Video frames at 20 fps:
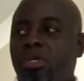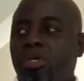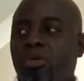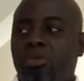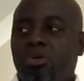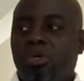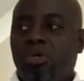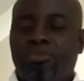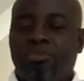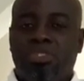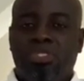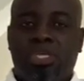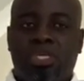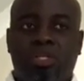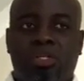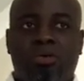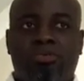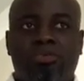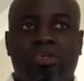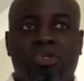You know, after
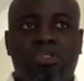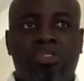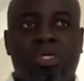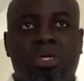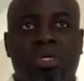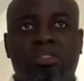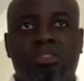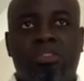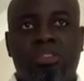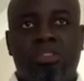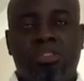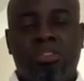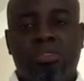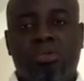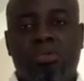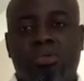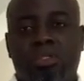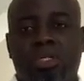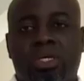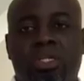taking off your taxes and
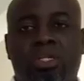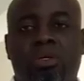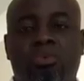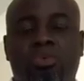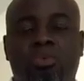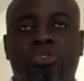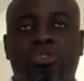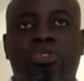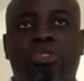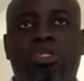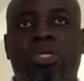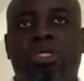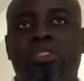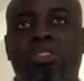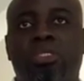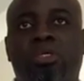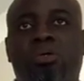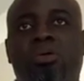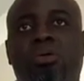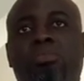all that, like, what's your net
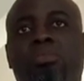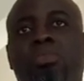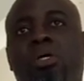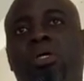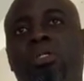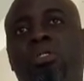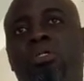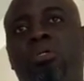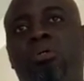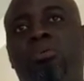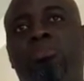income? And